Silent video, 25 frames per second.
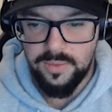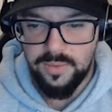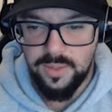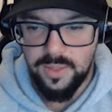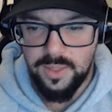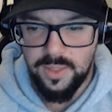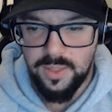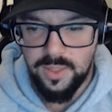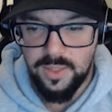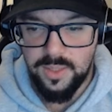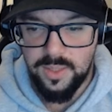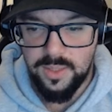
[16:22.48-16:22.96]

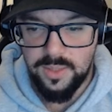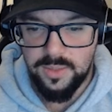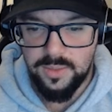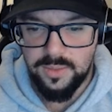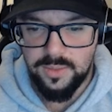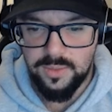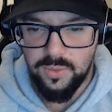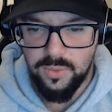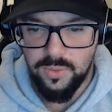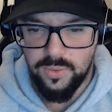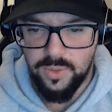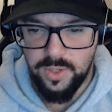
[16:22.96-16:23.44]

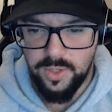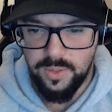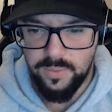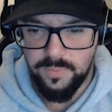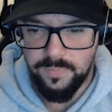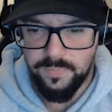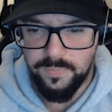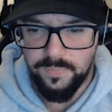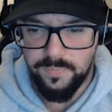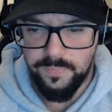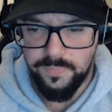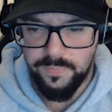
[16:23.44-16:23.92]
okay,
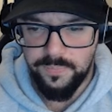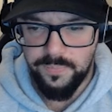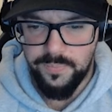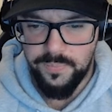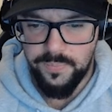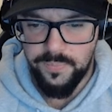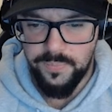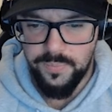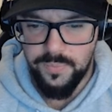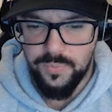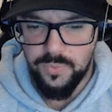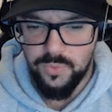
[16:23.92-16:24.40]

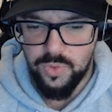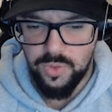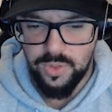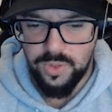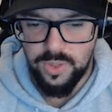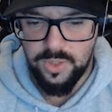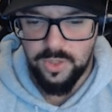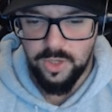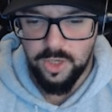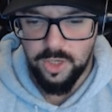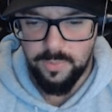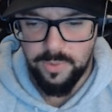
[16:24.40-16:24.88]
so
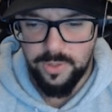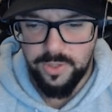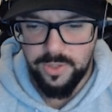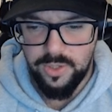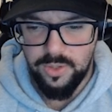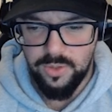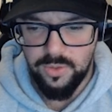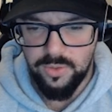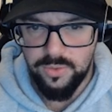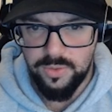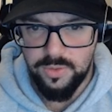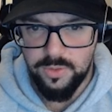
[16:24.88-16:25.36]
they talk about
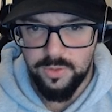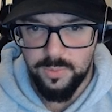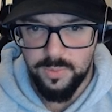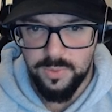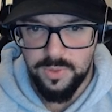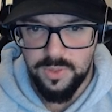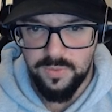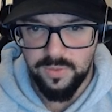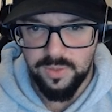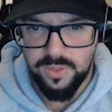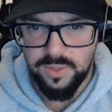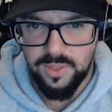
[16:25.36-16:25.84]
here
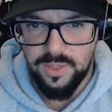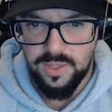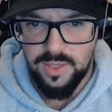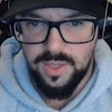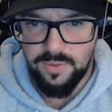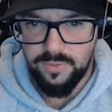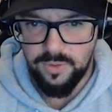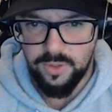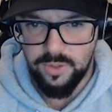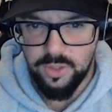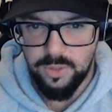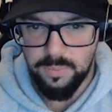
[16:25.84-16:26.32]
specifically the
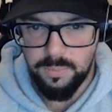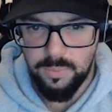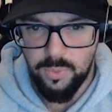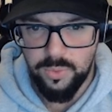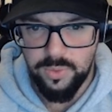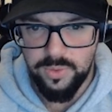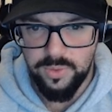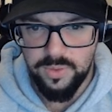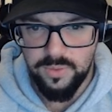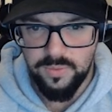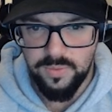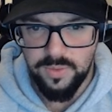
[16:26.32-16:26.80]
DeFi
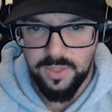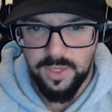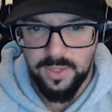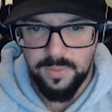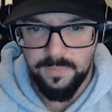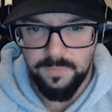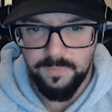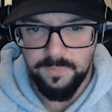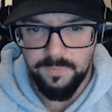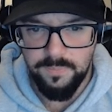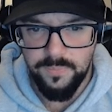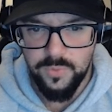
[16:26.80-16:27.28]
component of the
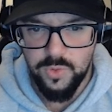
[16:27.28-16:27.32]
game.